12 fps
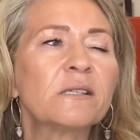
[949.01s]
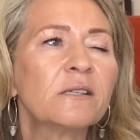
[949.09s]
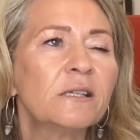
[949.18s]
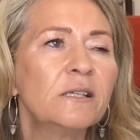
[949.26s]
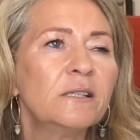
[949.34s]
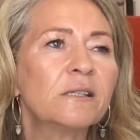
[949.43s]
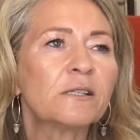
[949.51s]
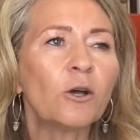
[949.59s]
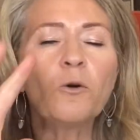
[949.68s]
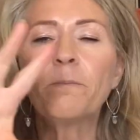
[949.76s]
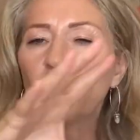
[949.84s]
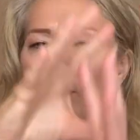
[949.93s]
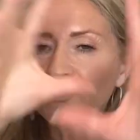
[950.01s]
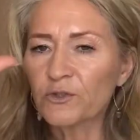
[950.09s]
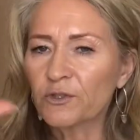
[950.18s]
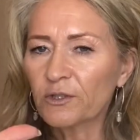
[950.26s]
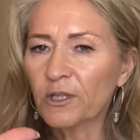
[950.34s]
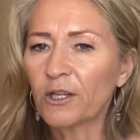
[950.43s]
the soul
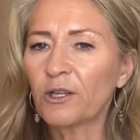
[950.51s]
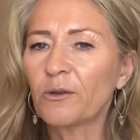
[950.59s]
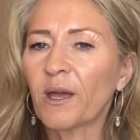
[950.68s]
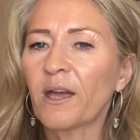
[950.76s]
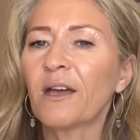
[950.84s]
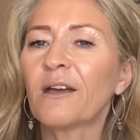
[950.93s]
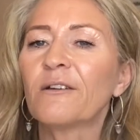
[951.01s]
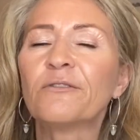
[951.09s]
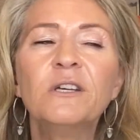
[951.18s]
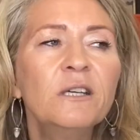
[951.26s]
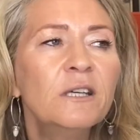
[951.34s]
pods that you have,